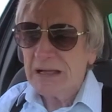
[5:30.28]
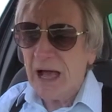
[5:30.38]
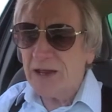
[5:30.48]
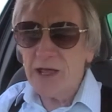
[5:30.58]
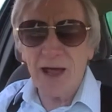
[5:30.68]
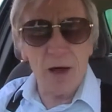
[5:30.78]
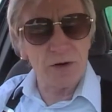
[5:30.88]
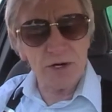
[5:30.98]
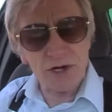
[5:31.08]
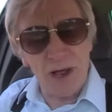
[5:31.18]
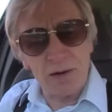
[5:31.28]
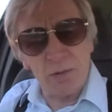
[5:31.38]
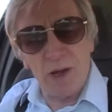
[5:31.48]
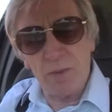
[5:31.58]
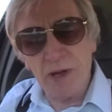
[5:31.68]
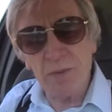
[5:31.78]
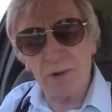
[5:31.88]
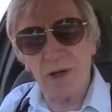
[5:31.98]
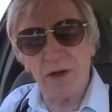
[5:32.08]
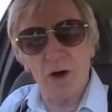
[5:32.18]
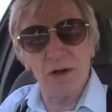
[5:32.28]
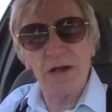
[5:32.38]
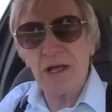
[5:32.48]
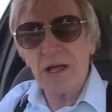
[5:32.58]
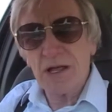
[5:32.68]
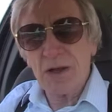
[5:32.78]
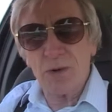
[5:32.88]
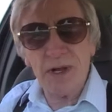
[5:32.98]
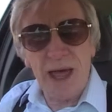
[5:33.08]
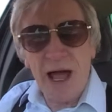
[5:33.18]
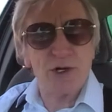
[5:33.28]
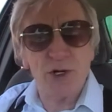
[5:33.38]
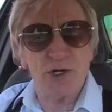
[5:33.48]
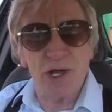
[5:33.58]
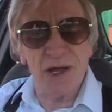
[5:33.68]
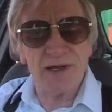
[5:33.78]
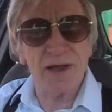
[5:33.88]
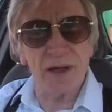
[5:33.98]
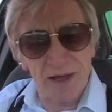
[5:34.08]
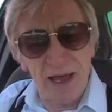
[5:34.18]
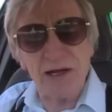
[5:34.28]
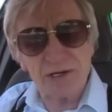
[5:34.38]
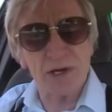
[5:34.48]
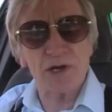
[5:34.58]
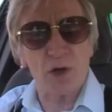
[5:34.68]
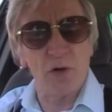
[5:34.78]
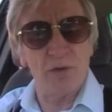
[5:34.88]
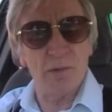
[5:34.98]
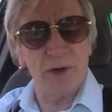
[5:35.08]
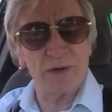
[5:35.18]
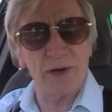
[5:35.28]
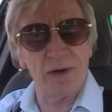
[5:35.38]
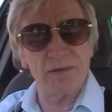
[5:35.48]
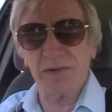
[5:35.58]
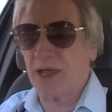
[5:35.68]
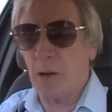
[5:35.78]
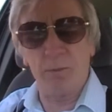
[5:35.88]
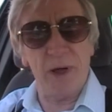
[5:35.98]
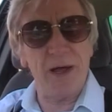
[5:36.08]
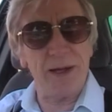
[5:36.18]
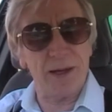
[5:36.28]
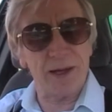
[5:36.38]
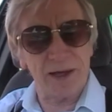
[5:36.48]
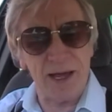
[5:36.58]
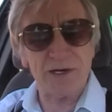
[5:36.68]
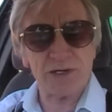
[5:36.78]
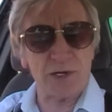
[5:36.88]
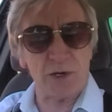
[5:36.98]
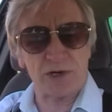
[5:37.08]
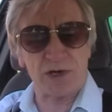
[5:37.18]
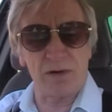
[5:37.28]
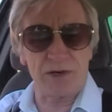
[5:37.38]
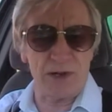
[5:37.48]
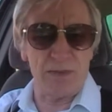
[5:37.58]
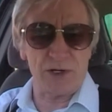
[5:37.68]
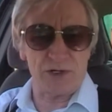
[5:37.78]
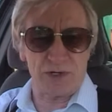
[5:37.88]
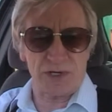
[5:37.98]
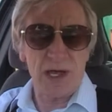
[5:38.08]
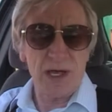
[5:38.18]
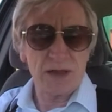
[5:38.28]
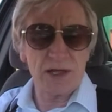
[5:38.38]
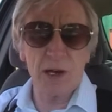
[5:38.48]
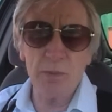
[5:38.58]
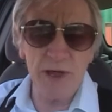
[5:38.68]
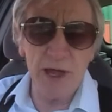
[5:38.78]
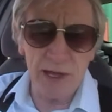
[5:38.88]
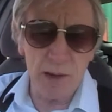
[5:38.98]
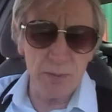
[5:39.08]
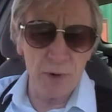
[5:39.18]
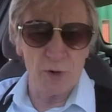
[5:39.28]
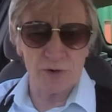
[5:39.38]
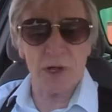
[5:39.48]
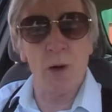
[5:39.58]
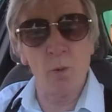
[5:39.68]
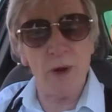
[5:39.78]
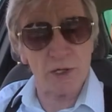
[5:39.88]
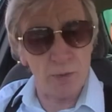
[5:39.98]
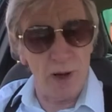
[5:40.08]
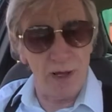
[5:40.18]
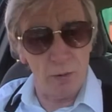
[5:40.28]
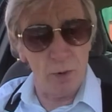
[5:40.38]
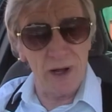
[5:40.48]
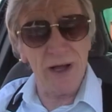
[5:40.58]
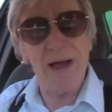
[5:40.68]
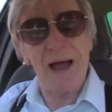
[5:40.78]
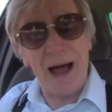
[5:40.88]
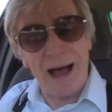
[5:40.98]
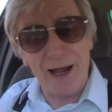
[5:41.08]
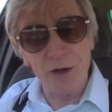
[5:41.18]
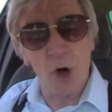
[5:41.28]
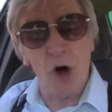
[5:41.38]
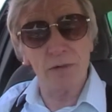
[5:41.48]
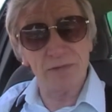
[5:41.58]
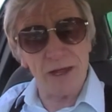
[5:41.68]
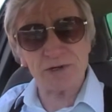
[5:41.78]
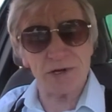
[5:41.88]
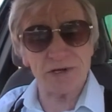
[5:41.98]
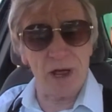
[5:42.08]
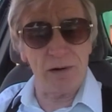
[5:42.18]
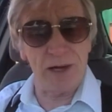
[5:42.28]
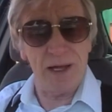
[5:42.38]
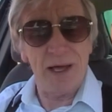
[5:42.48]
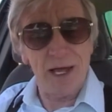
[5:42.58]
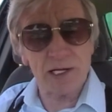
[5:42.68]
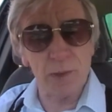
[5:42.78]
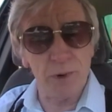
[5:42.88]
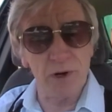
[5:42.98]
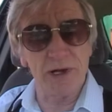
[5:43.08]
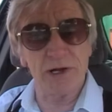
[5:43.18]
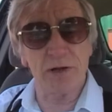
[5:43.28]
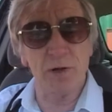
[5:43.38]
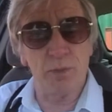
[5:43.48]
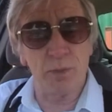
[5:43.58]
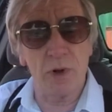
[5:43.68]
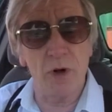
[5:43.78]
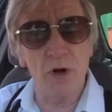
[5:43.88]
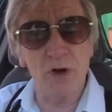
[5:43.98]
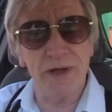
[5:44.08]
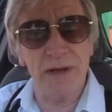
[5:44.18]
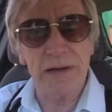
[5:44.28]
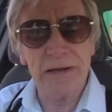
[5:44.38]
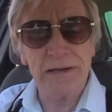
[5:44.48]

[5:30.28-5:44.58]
And he can't understand why people are not really agitating against this government and campaigning against the austerity measures that are being imposed, and which, by the way, are not necessary. It's a political ploy.